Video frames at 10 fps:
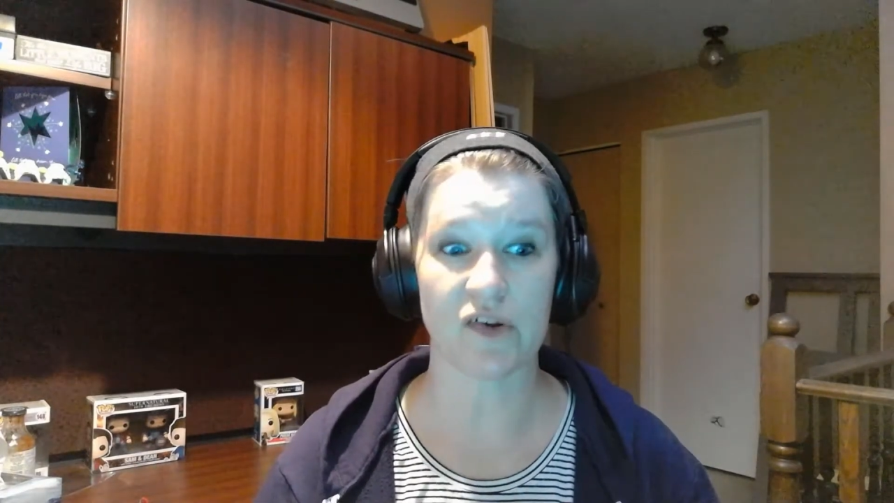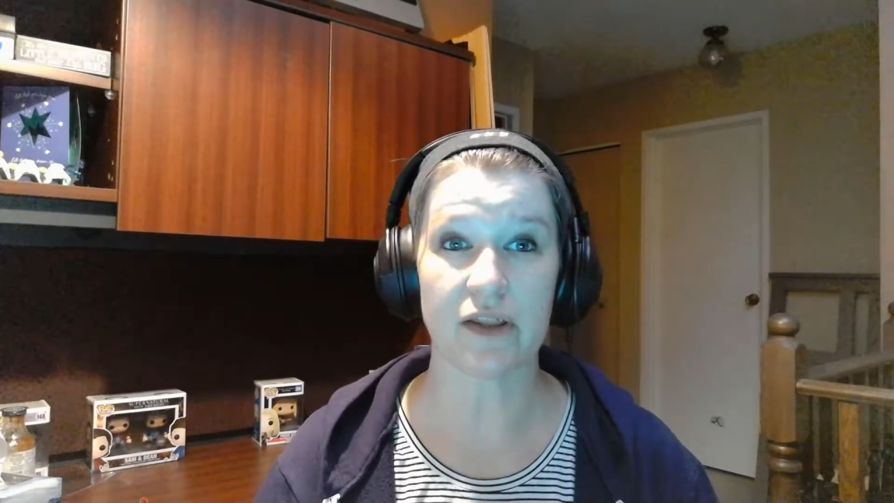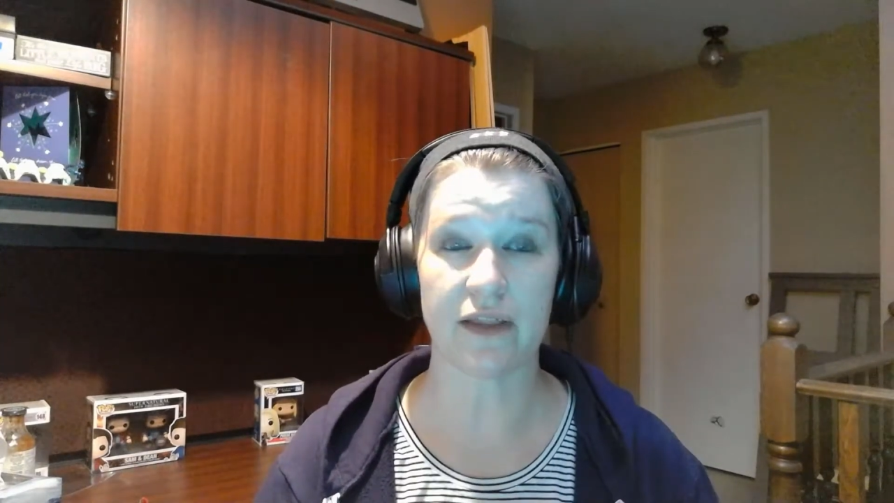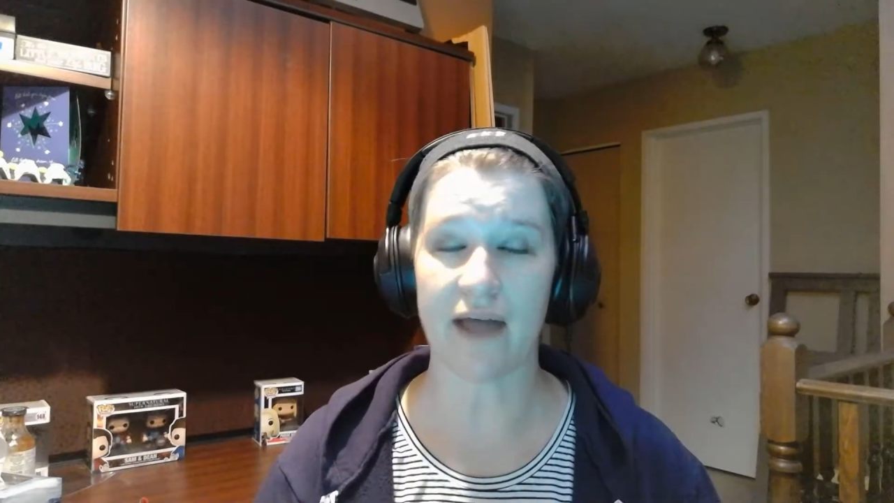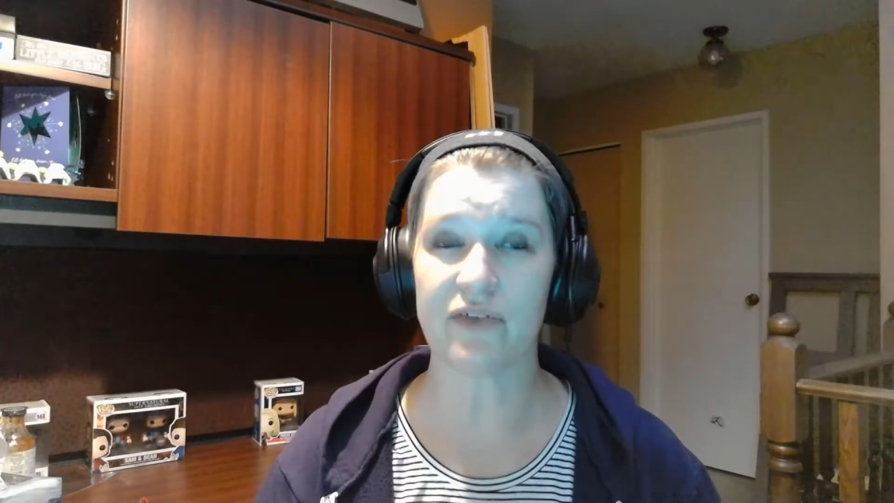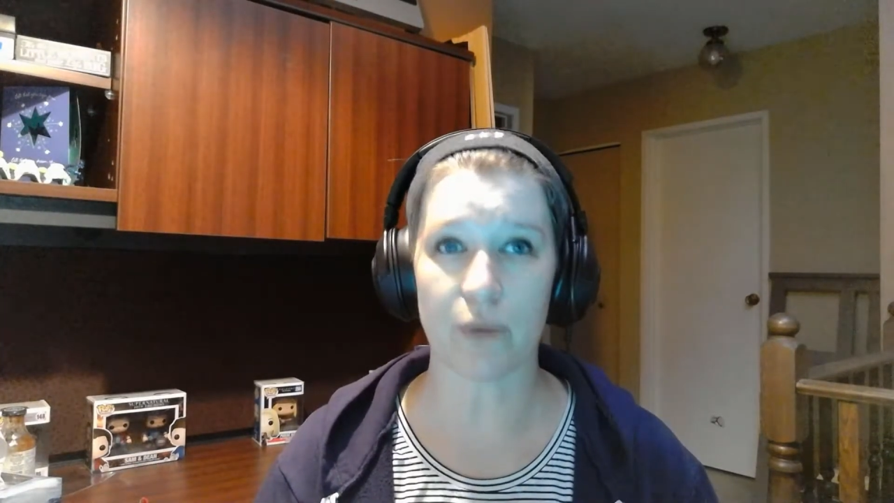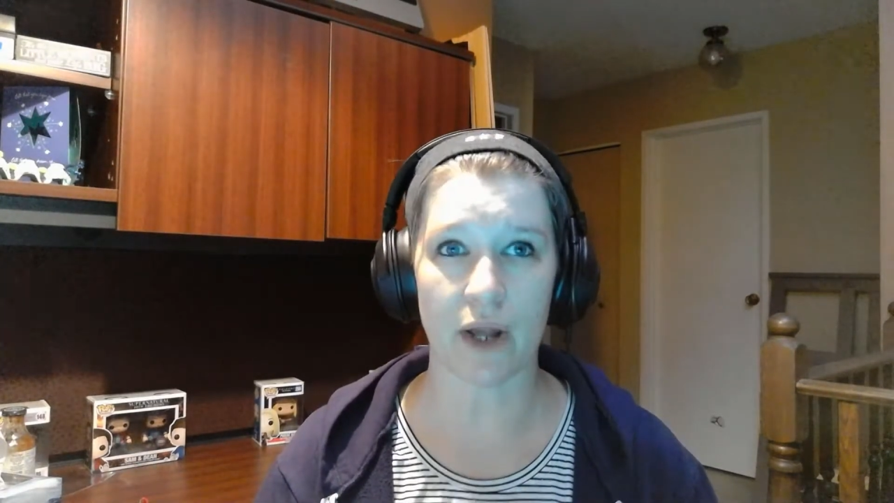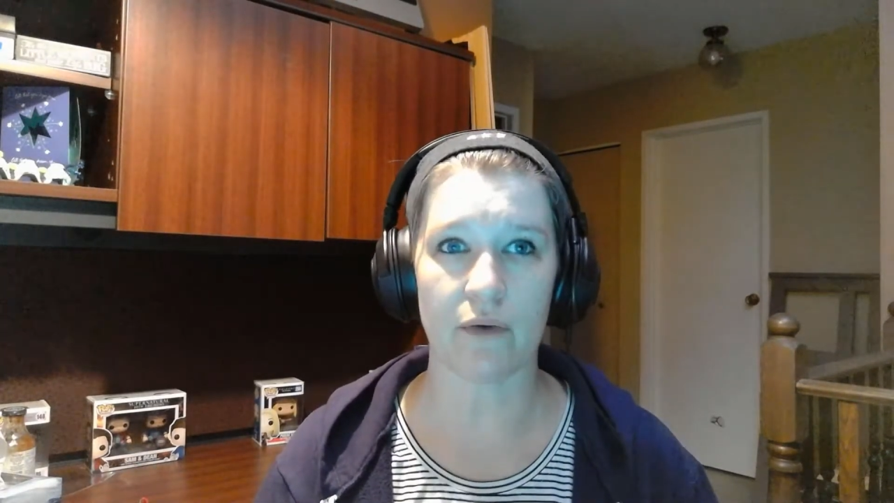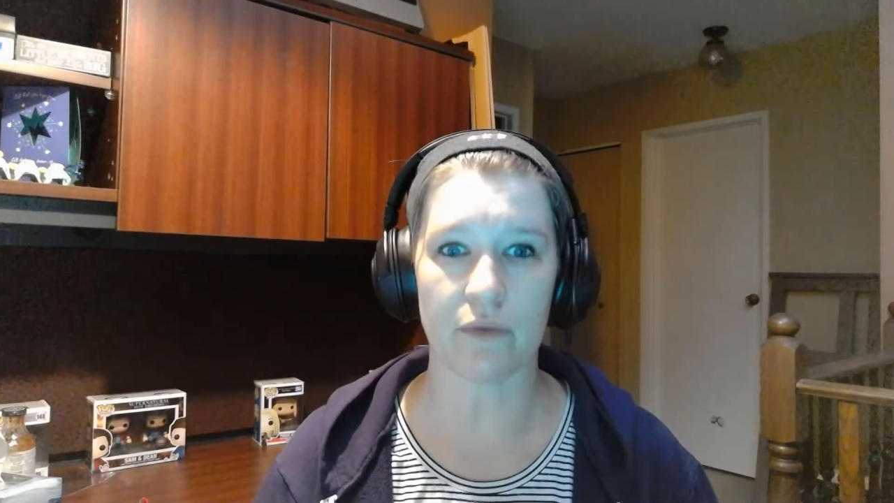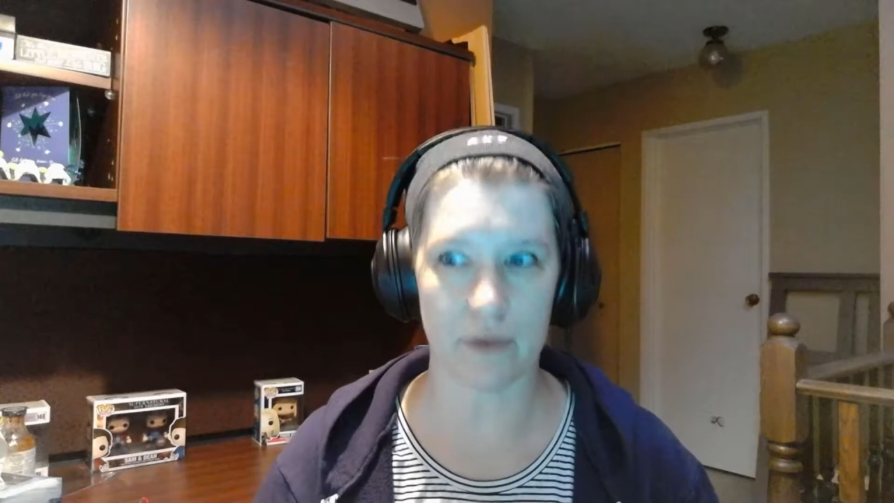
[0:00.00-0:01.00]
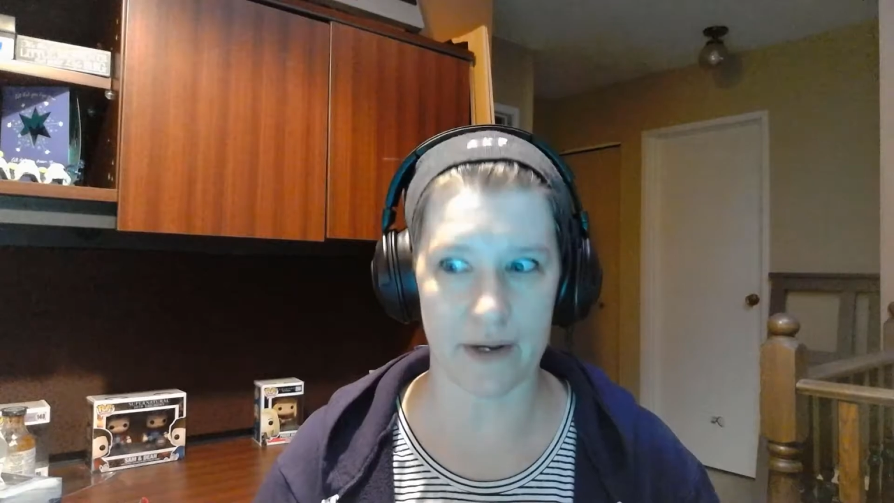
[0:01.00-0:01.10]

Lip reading: And that's what I like.